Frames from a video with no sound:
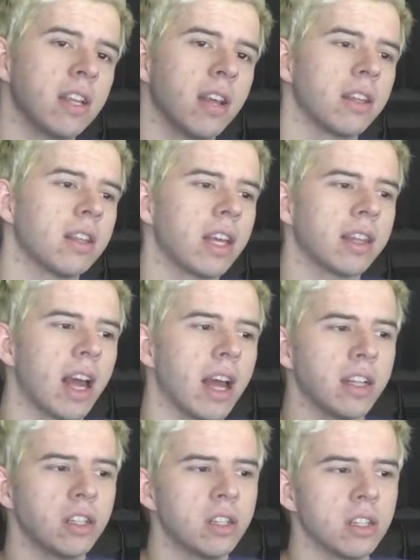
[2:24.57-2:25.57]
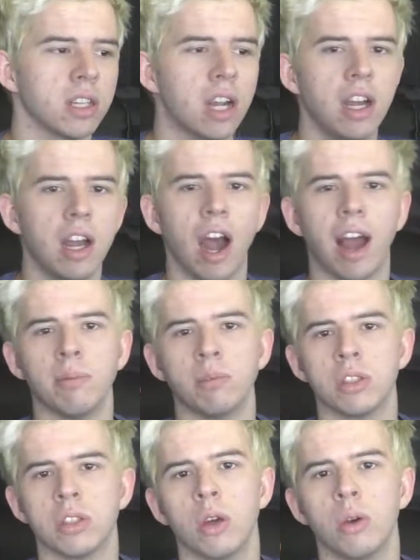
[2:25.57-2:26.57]
nothing like that. It's just I'm
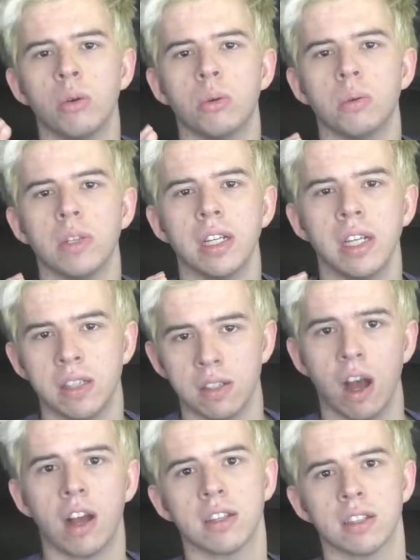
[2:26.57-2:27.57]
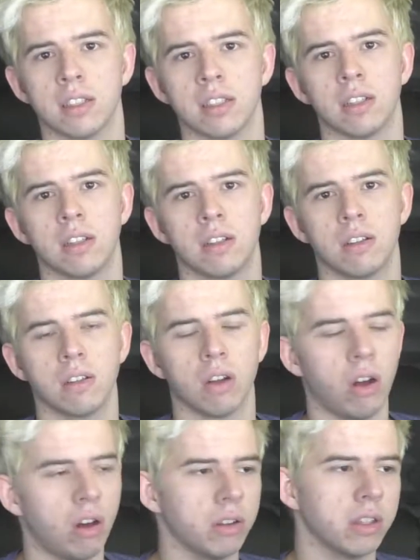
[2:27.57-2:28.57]
so exhausted
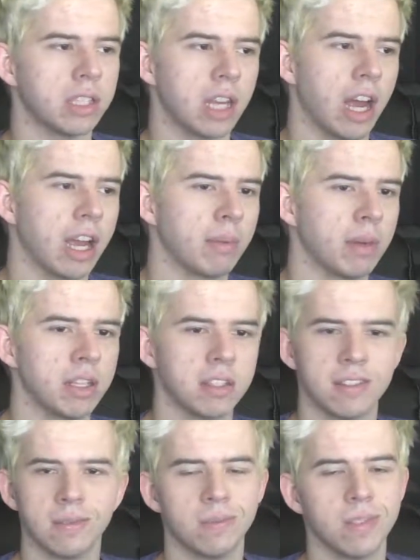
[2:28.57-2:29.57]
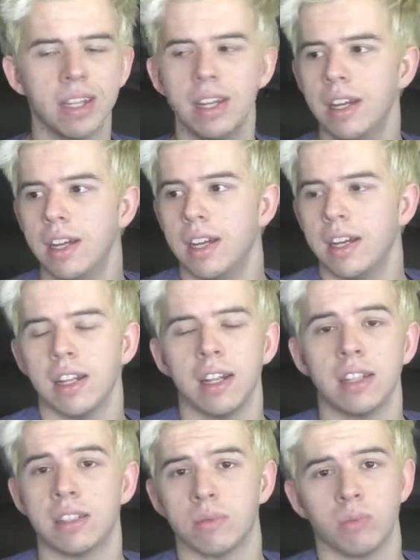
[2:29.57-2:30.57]
all the time. It's
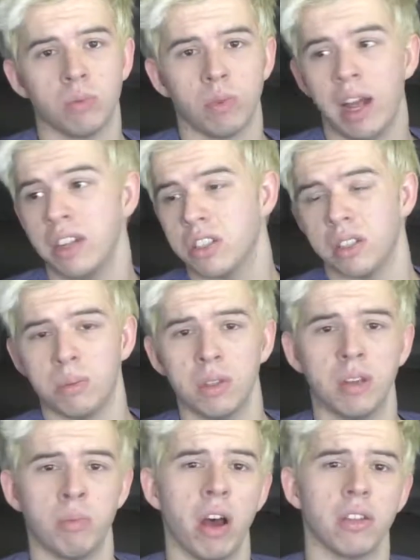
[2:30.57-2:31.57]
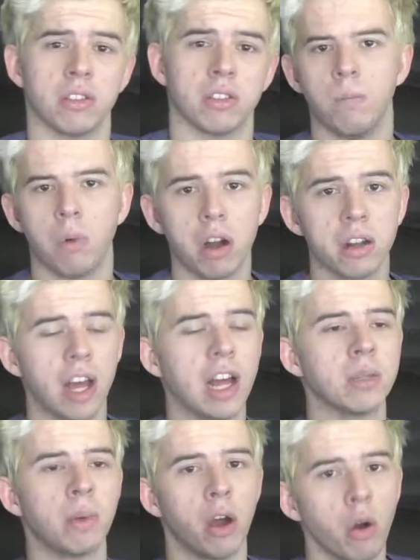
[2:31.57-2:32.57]
actually really bothersome. Part of
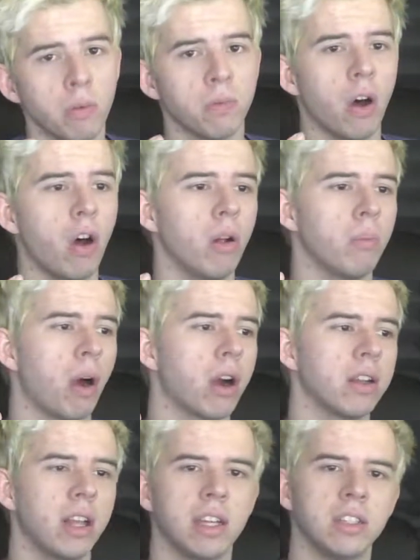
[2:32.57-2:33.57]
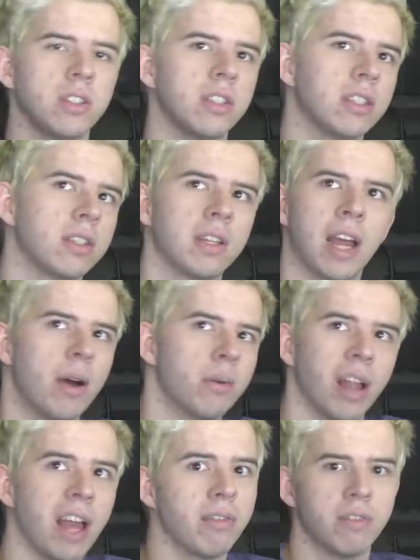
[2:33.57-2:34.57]
that is my own fault. Part of that is just how
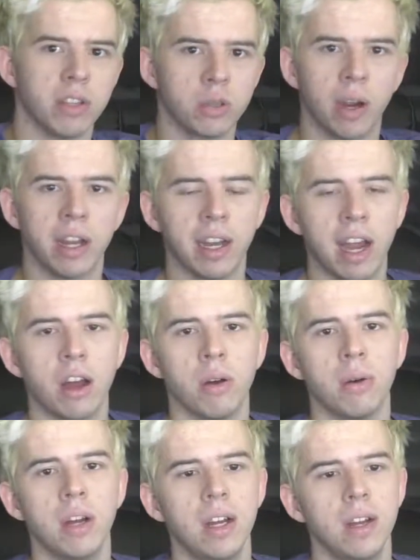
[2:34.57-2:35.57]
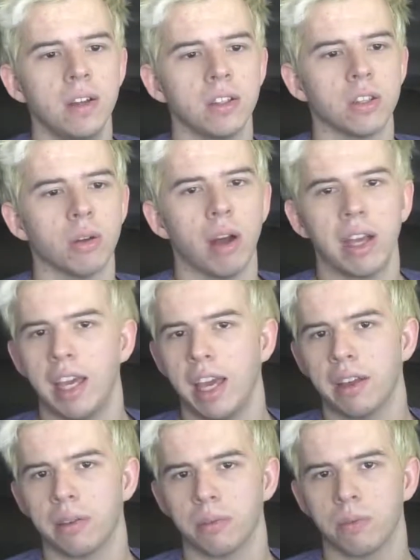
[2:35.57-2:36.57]
life is right now. So I
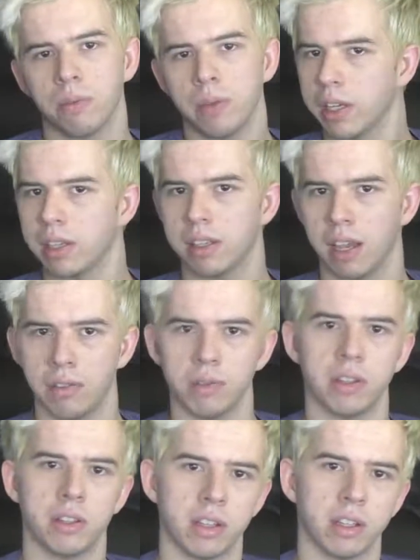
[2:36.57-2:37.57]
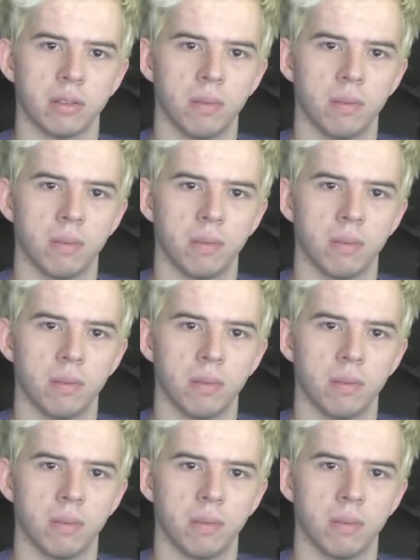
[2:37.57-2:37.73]
can't fix everything.